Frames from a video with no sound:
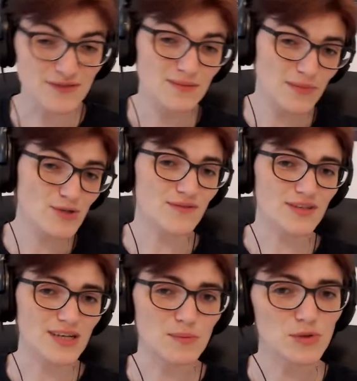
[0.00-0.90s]
So most of the
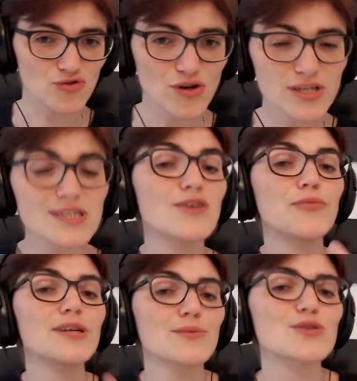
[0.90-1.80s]
time it was wrong stuff,
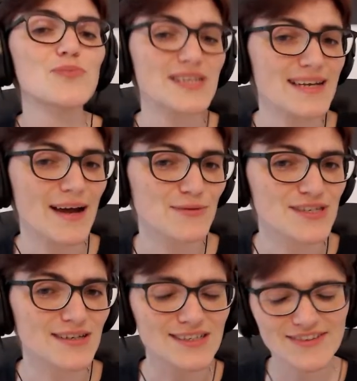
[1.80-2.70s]
but it was spitting out
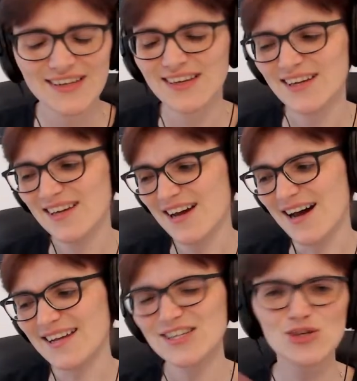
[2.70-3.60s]
stuff.
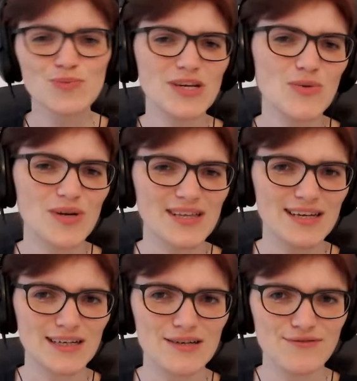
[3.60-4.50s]
And it's just been a week
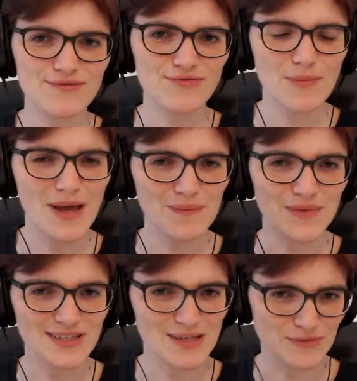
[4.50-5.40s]
that I've
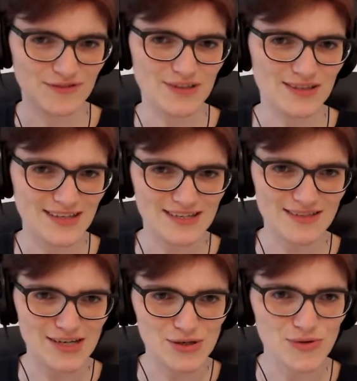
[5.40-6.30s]
remembered some of the things
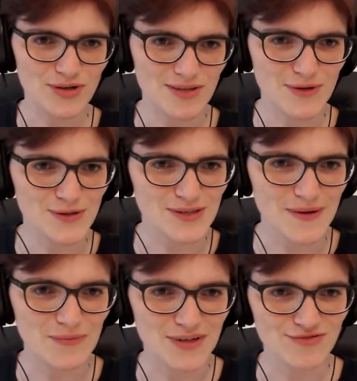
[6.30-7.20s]
I enjoy the most
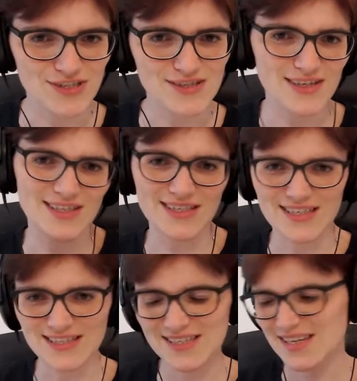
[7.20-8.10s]
about my research, and
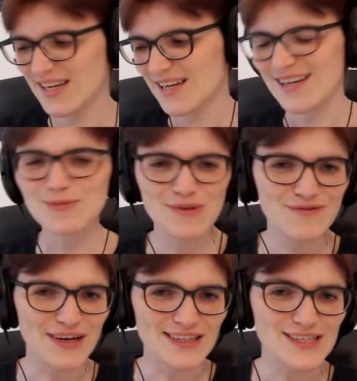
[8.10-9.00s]
it's been
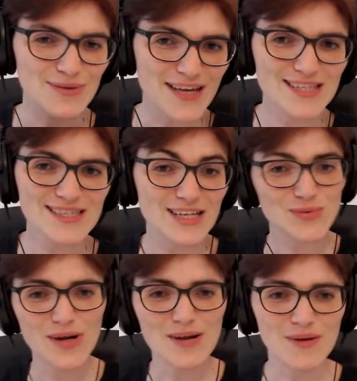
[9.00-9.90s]
fun. So that's
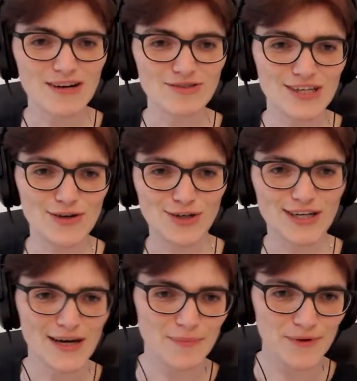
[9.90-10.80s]
why I'm currently on and
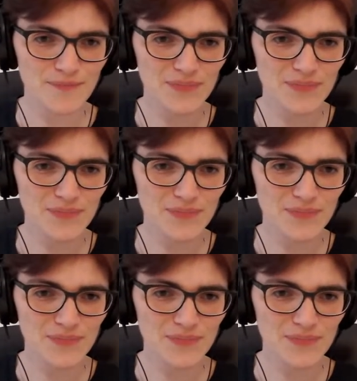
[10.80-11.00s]
up.